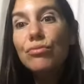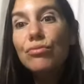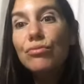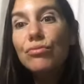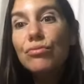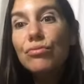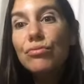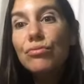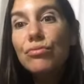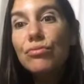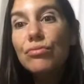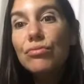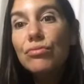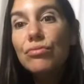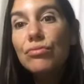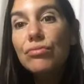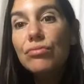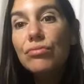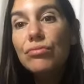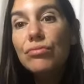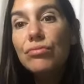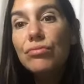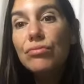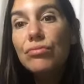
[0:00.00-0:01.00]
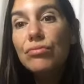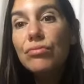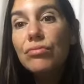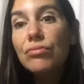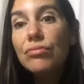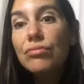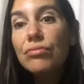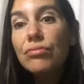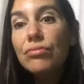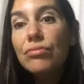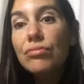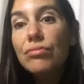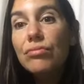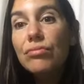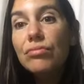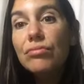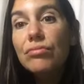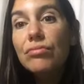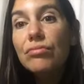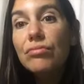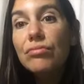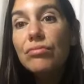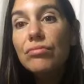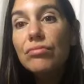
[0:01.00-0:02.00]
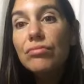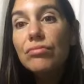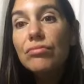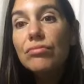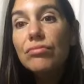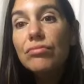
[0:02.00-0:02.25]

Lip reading: (no one is talking)